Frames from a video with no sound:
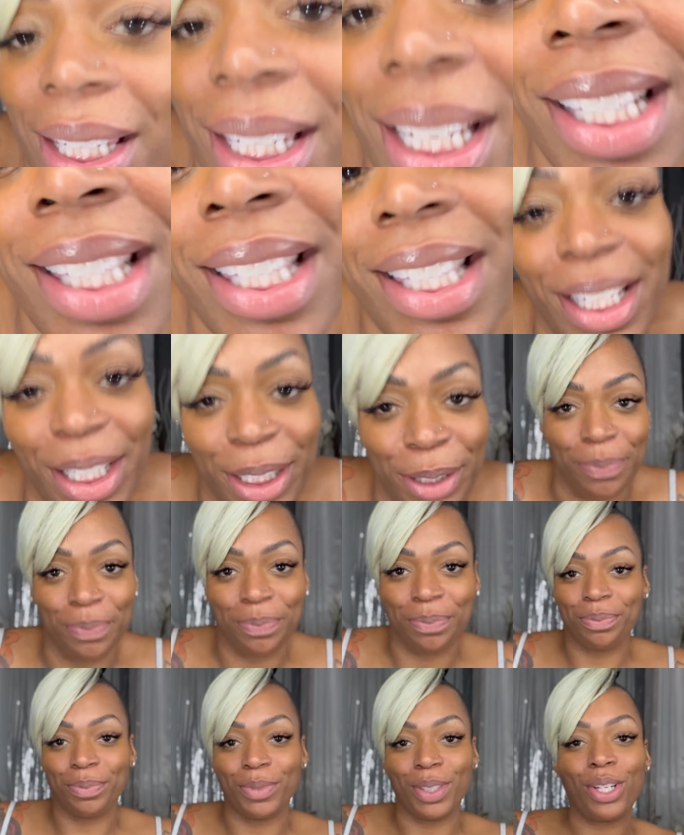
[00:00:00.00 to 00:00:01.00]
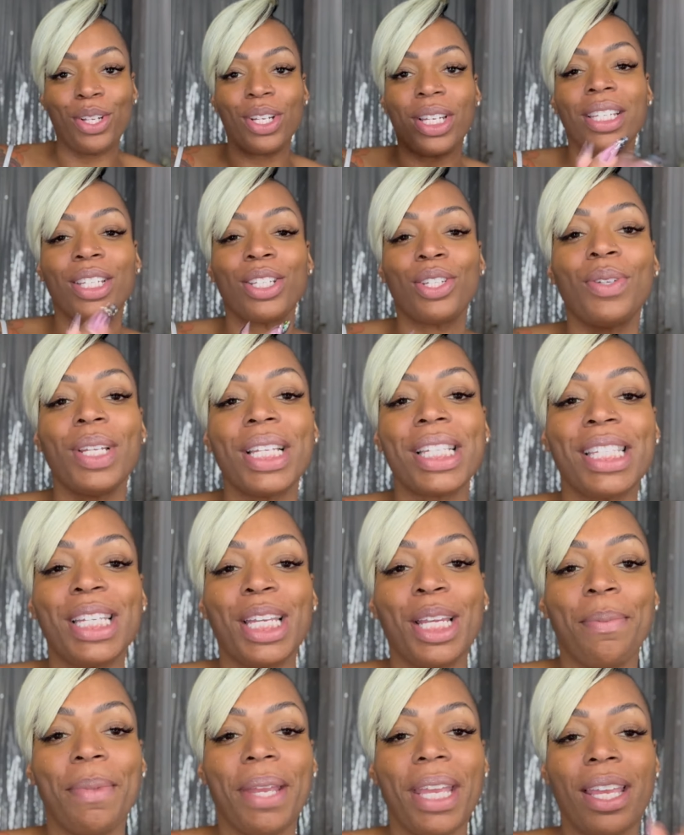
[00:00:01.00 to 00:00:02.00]
listen. You
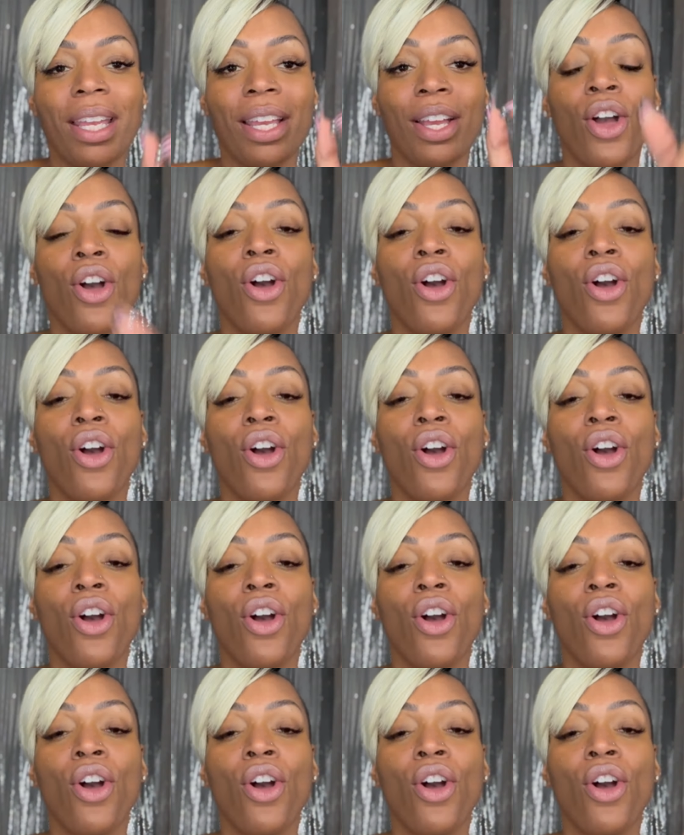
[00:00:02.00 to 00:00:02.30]
listening to me?